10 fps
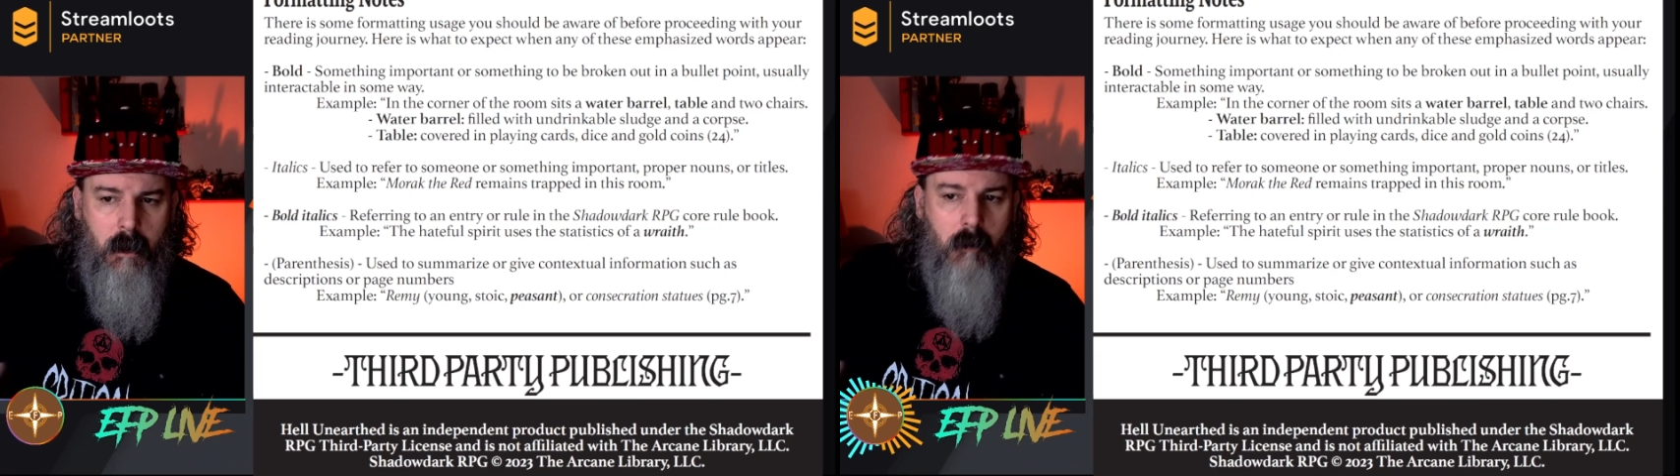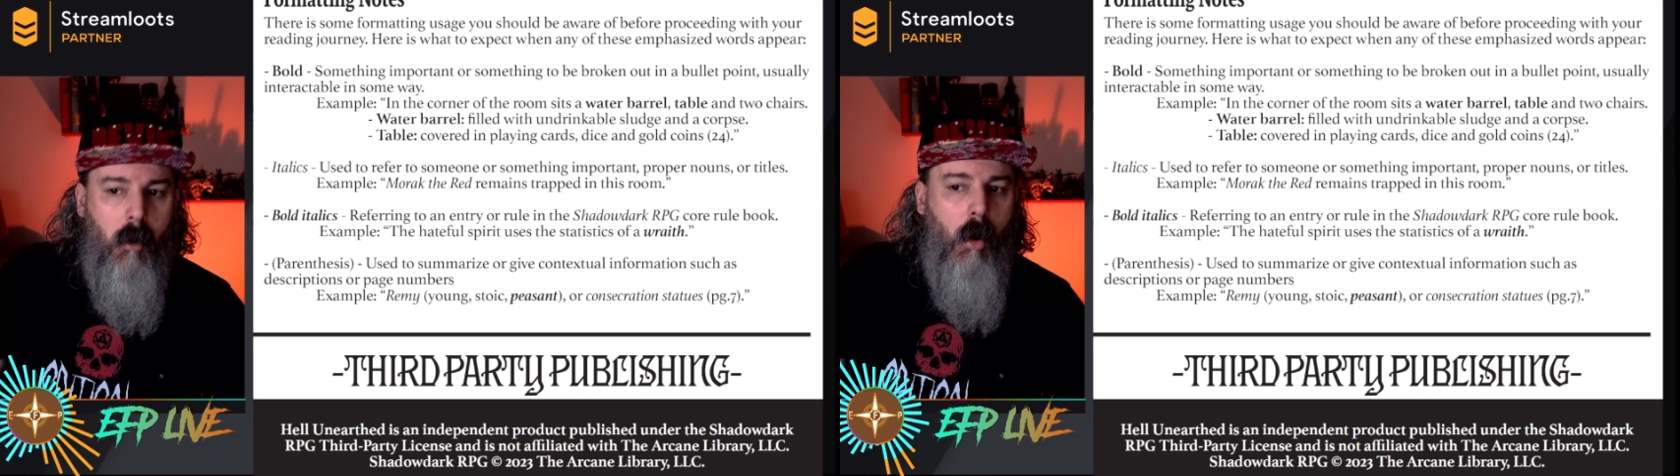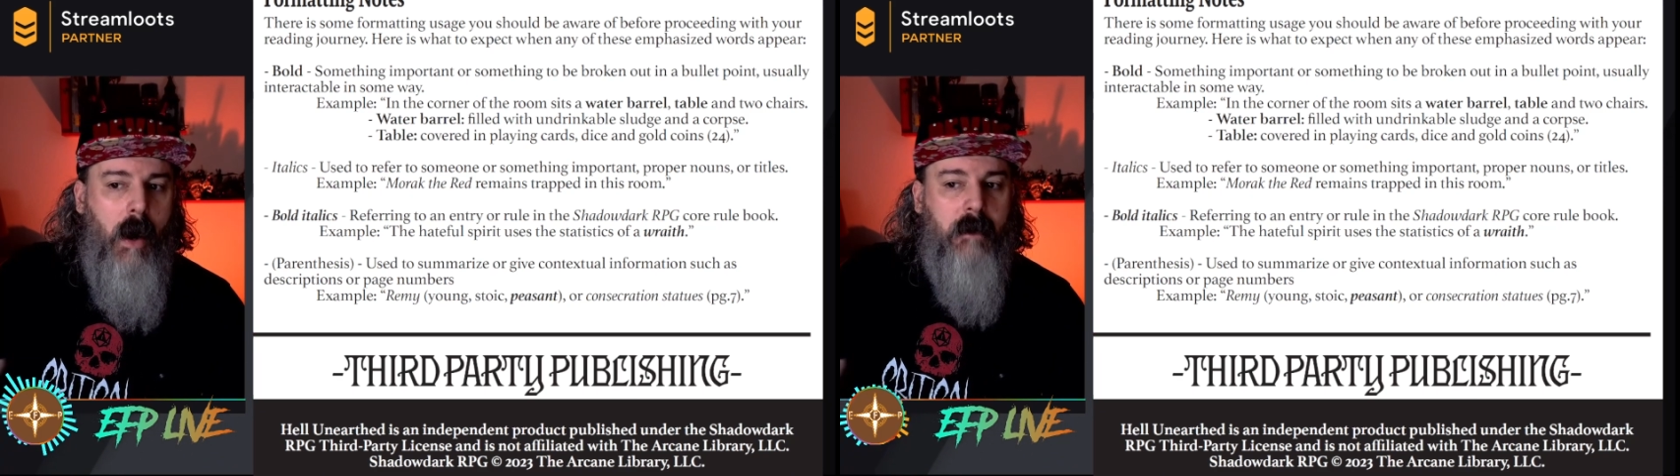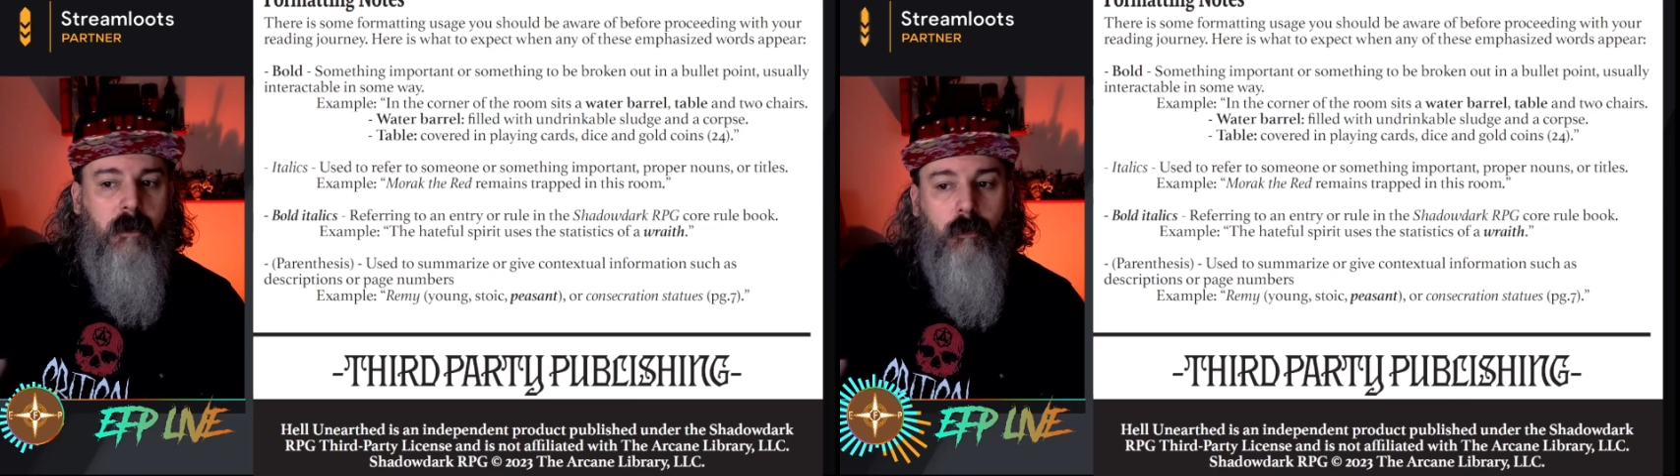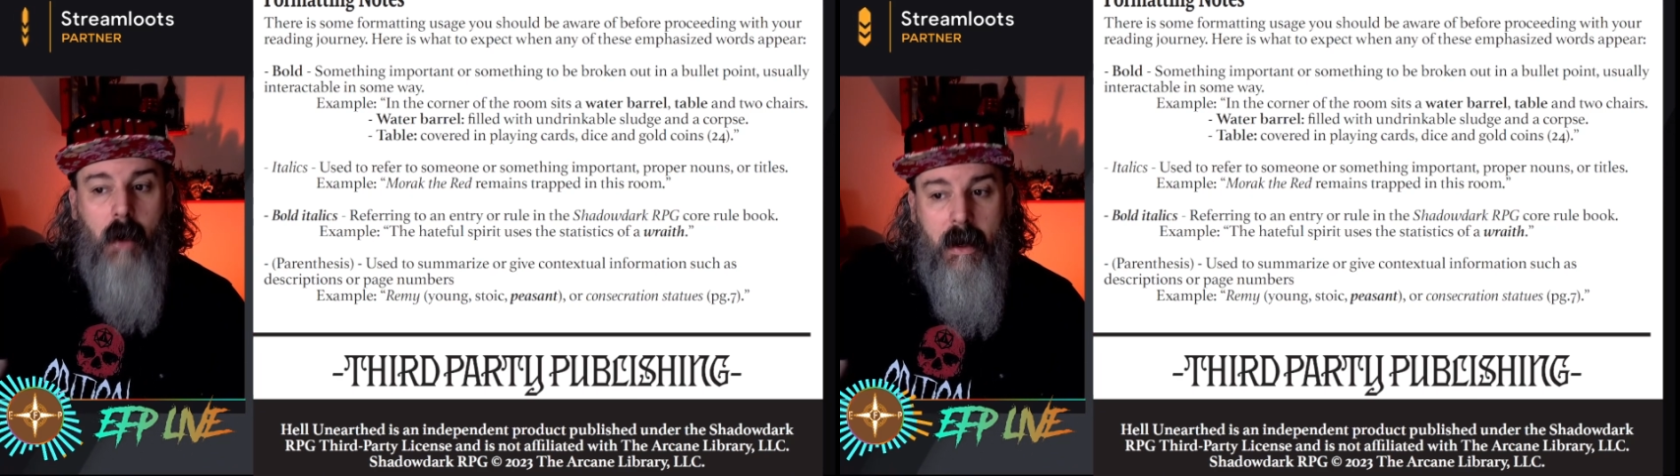Morak, the
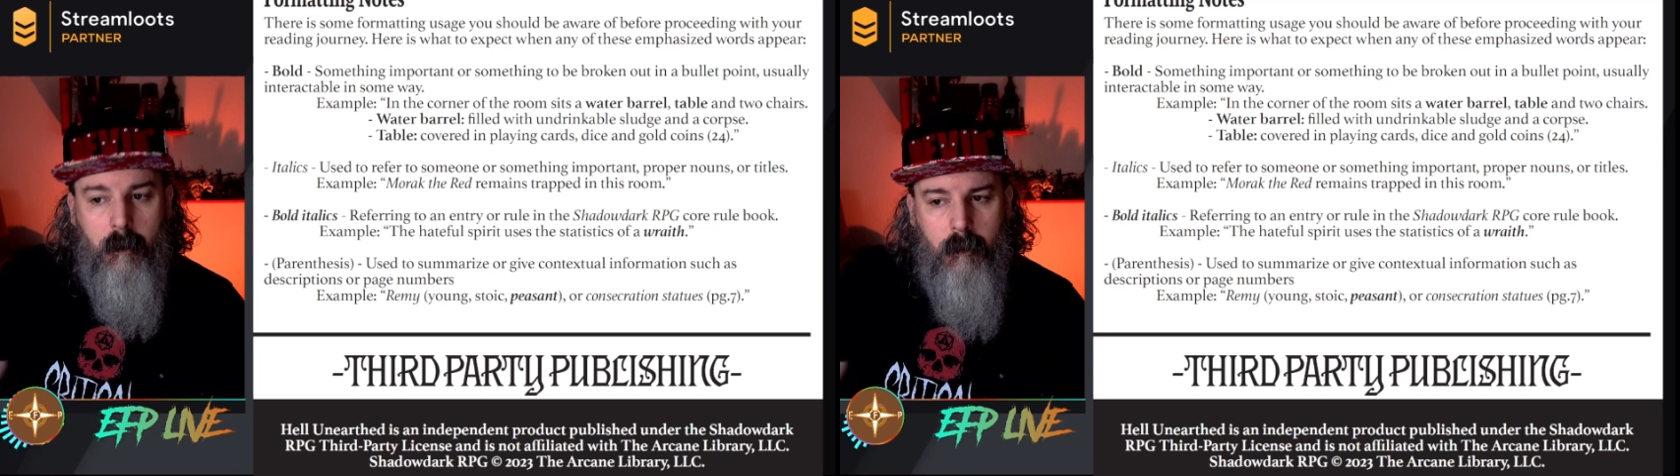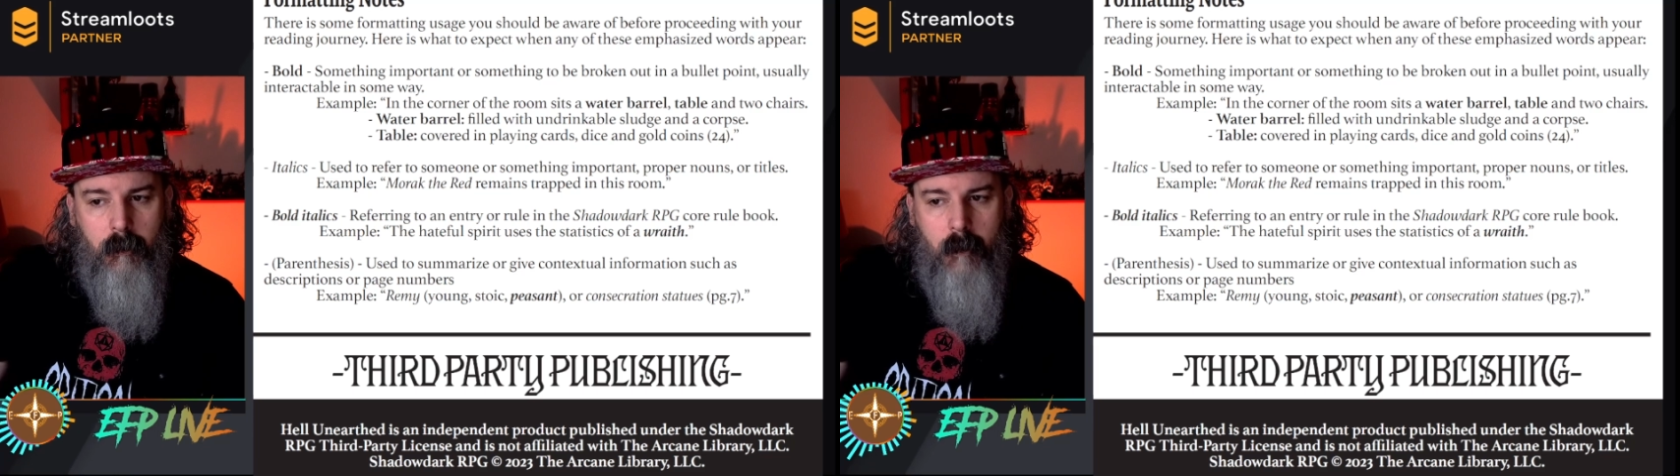red,